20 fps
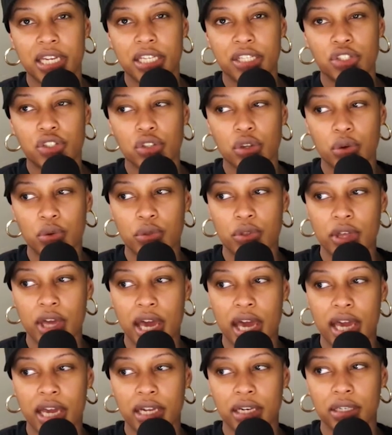so
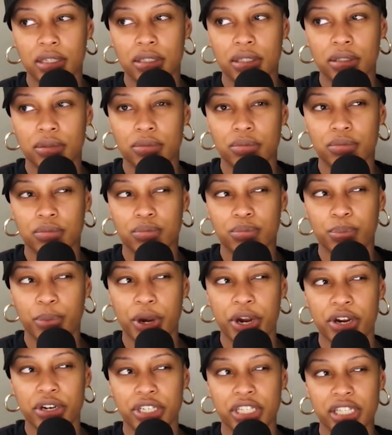that
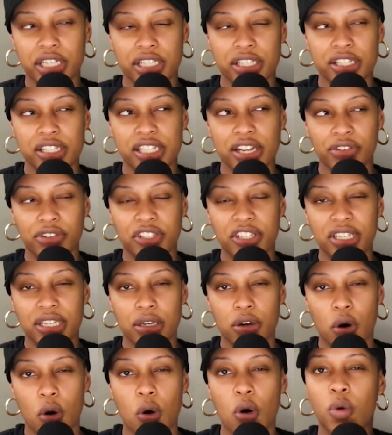prayer didn't necessarily
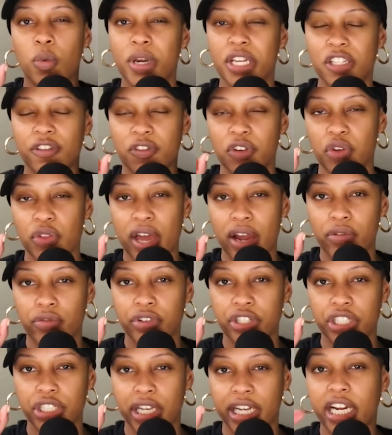always feel that
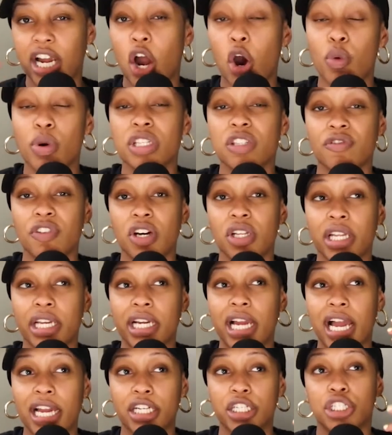rigid. Like I always felt like
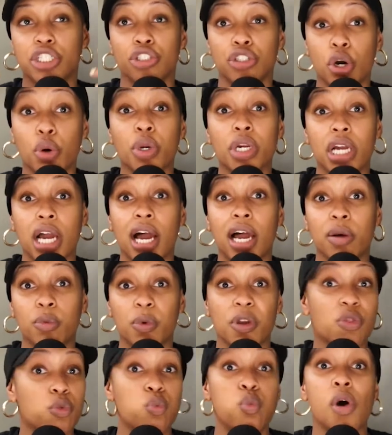I could go to God
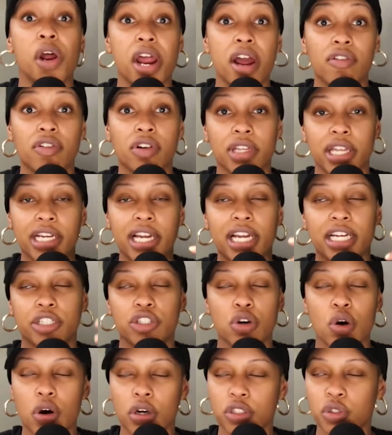with whatever. Like I could
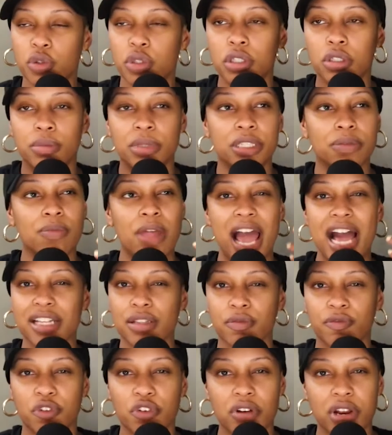talk to him and ask him
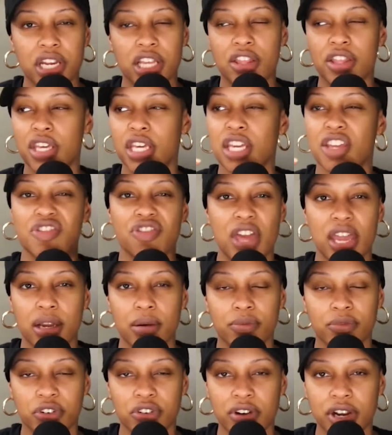for anything, thank him
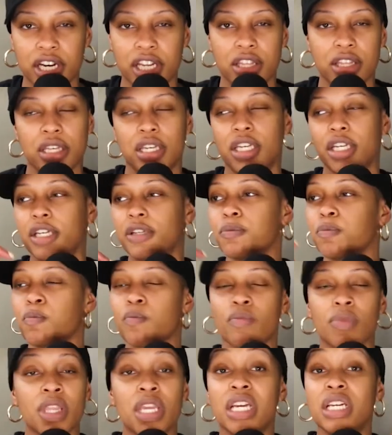for anything, and
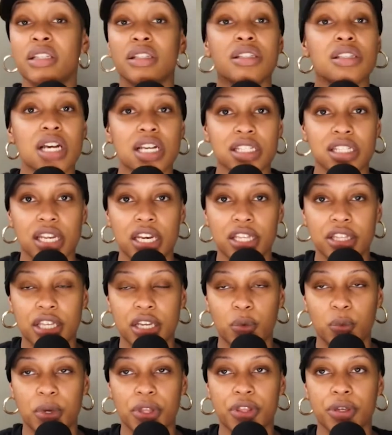discuss anything
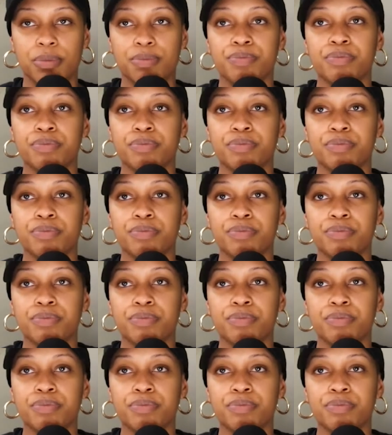with him.